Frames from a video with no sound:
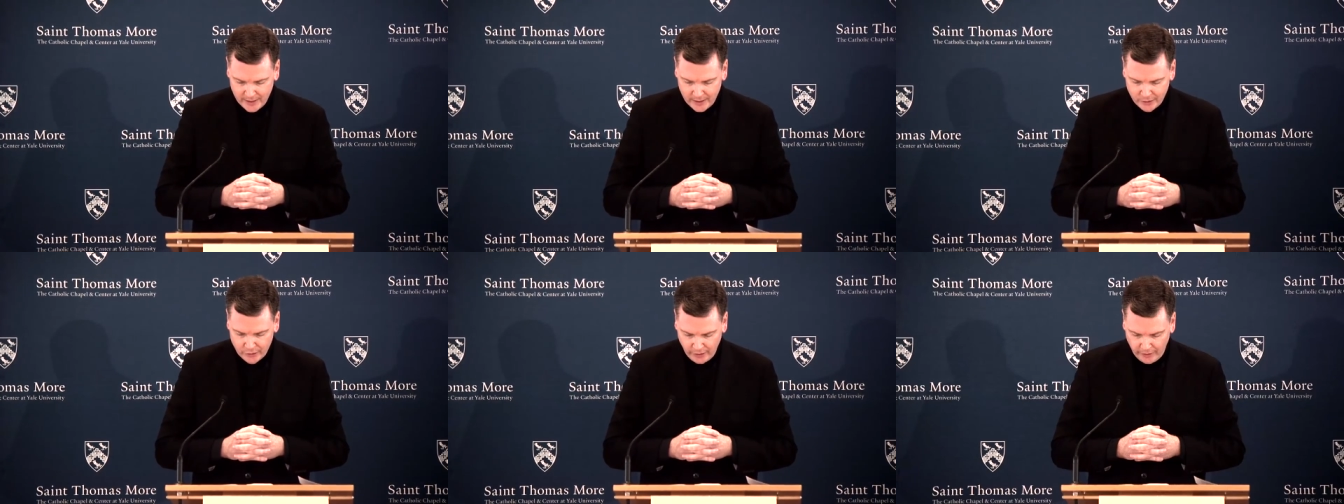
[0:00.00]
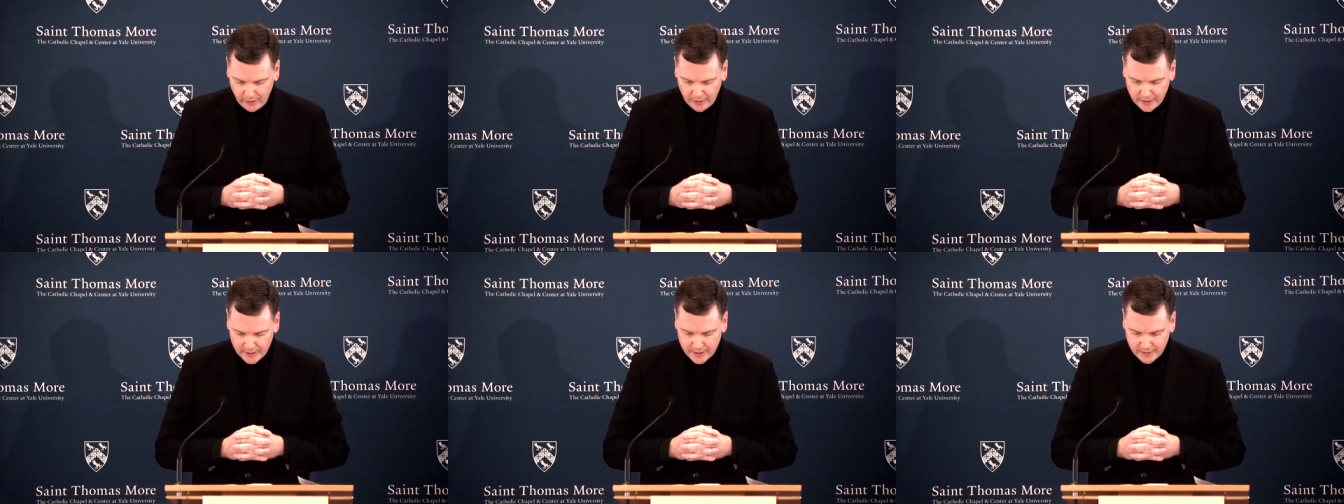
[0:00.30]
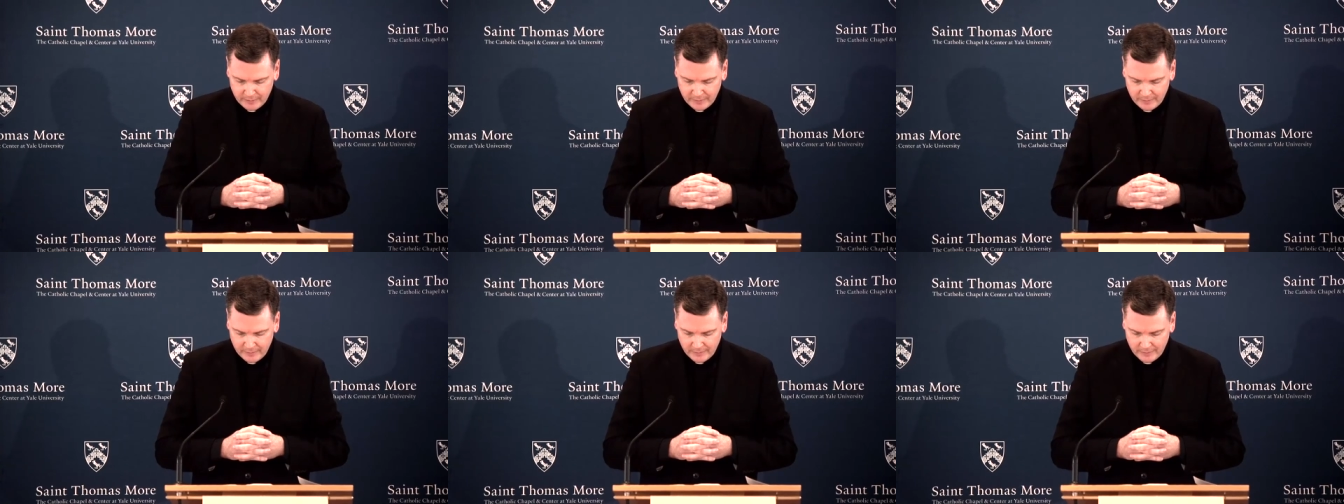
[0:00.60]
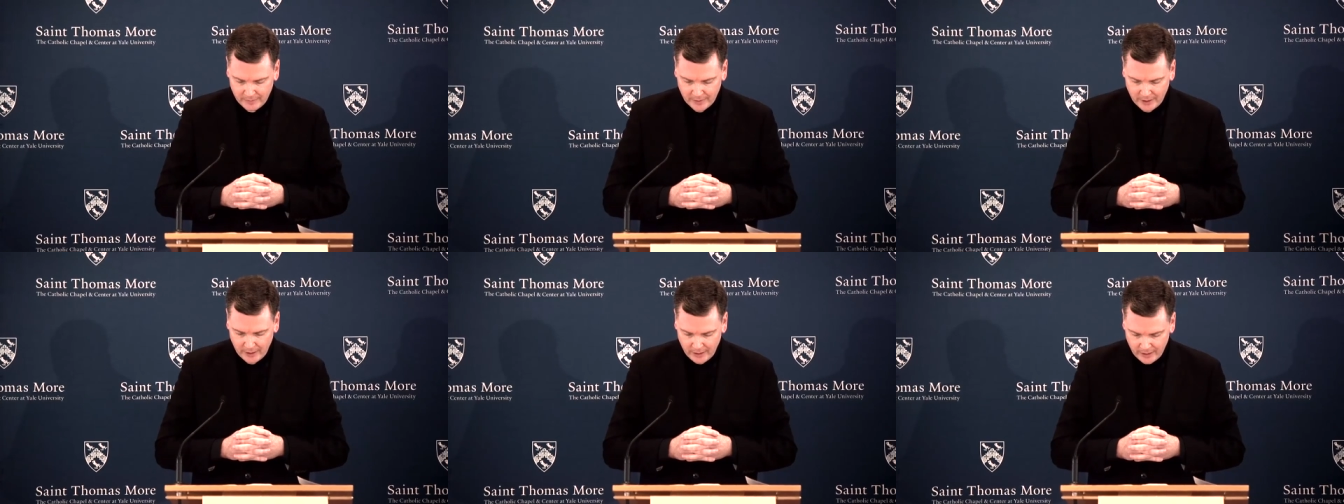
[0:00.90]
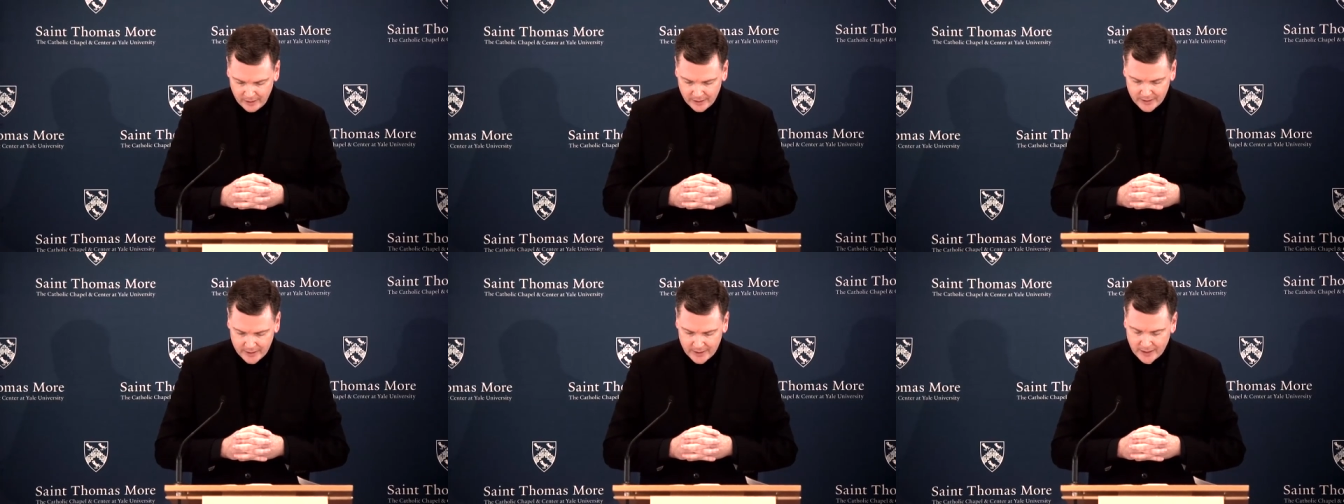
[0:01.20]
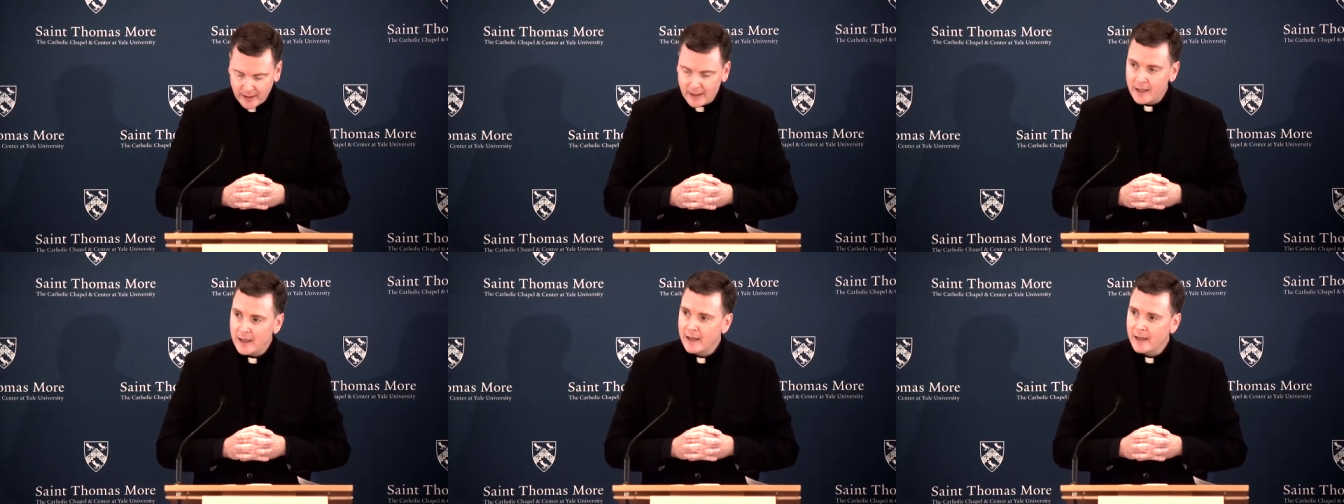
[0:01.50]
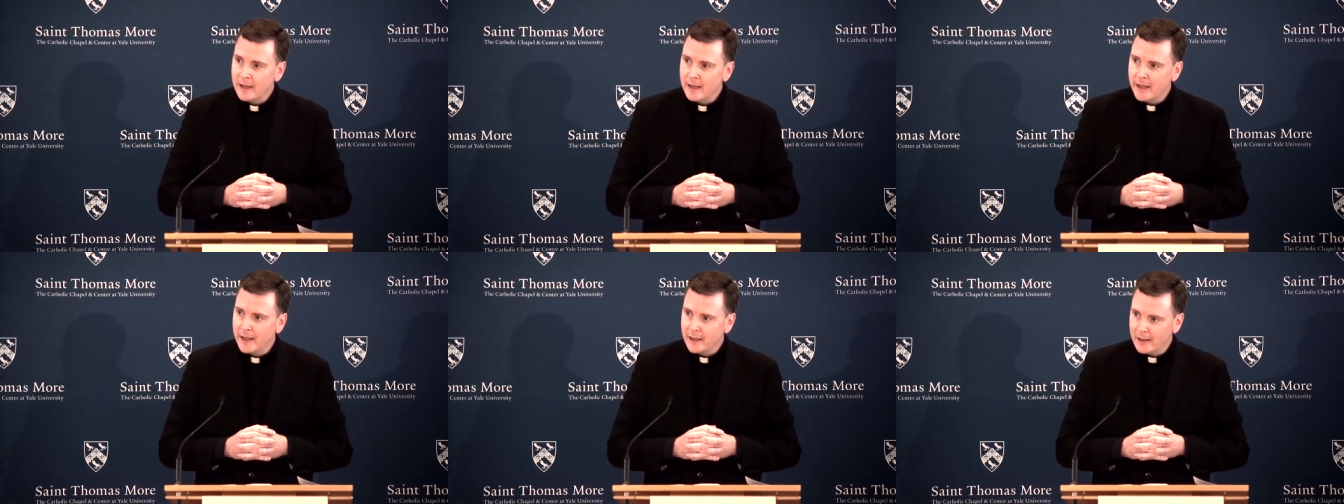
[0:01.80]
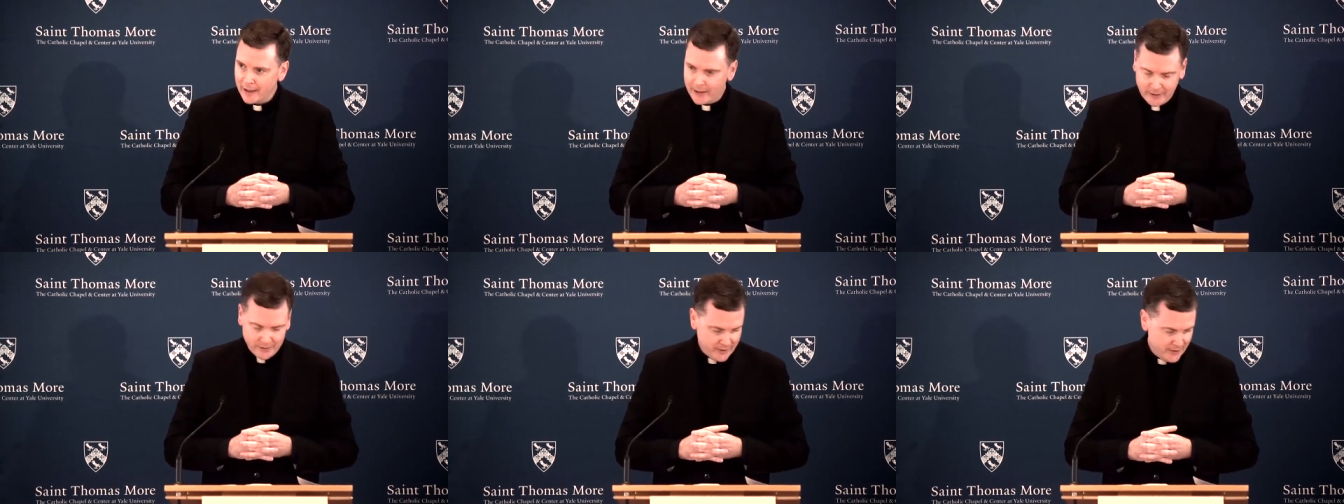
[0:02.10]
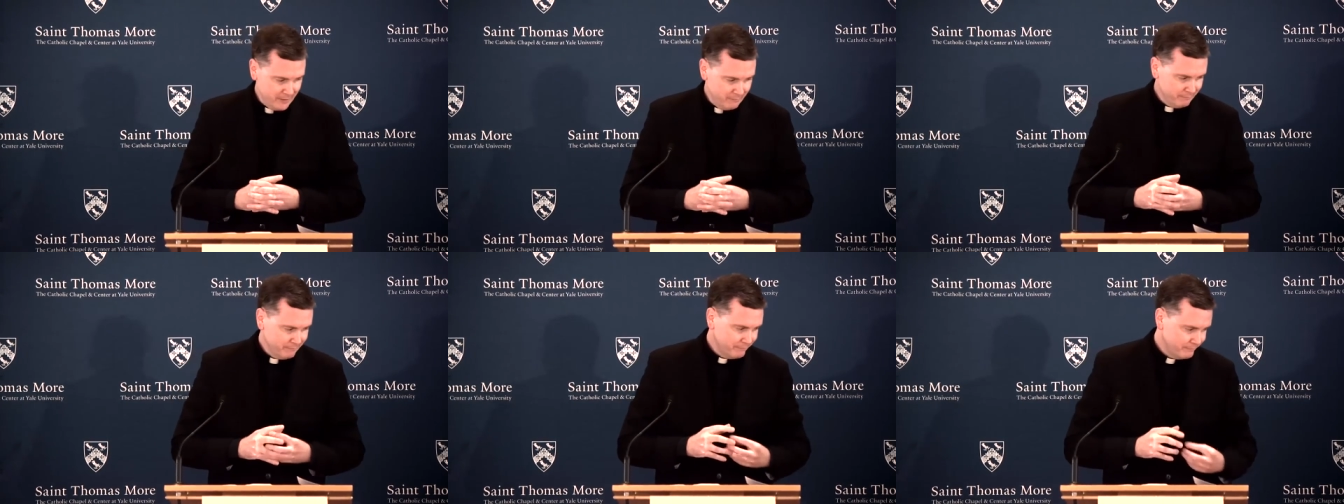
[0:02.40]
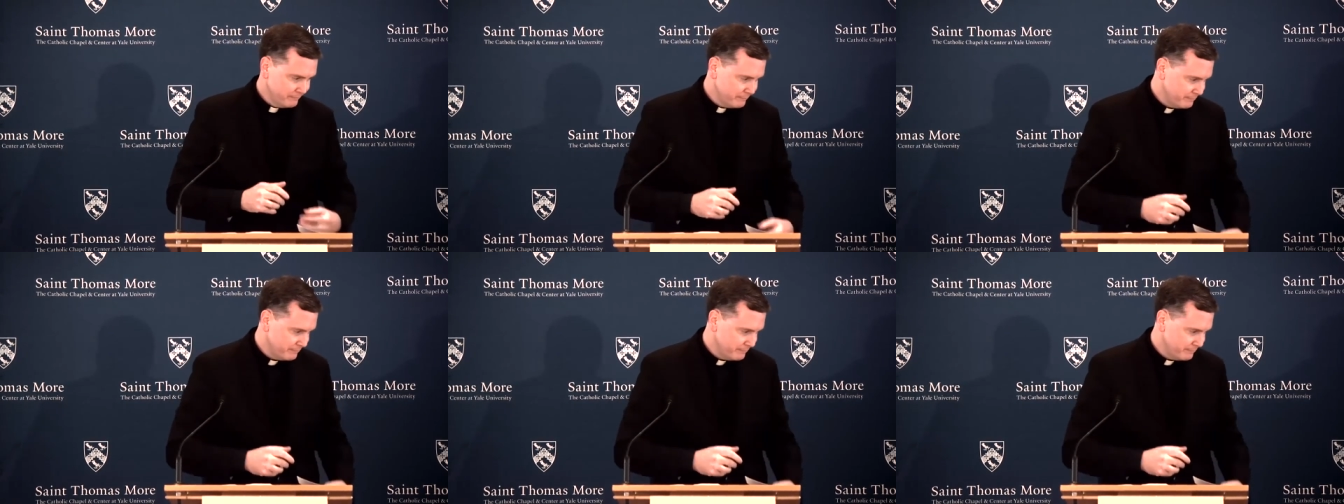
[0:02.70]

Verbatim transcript: in Journalism, Arts, and Letters.